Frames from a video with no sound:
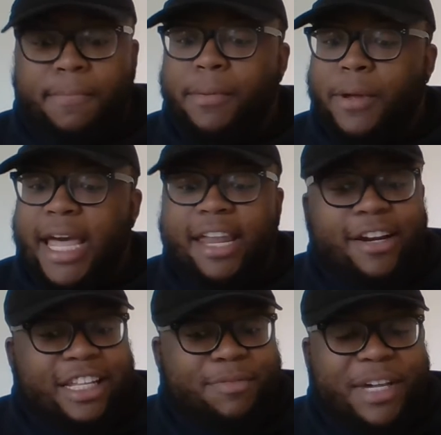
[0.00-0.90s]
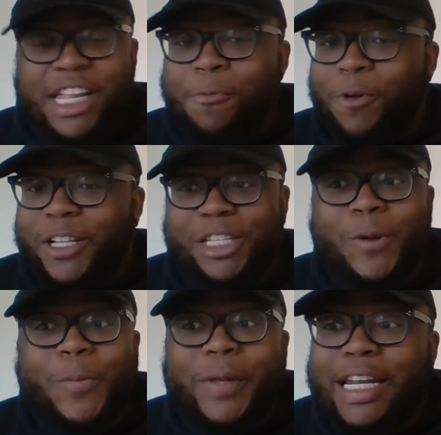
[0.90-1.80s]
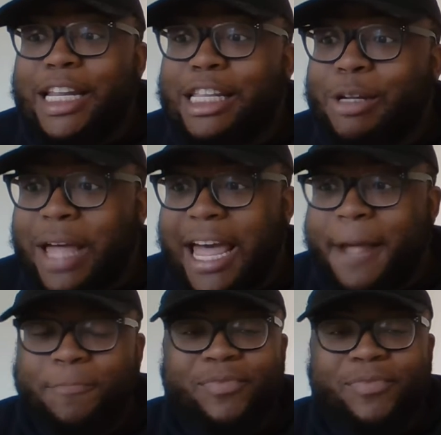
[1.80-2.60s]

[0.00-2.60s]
People hate on us because they want to, but it is okay.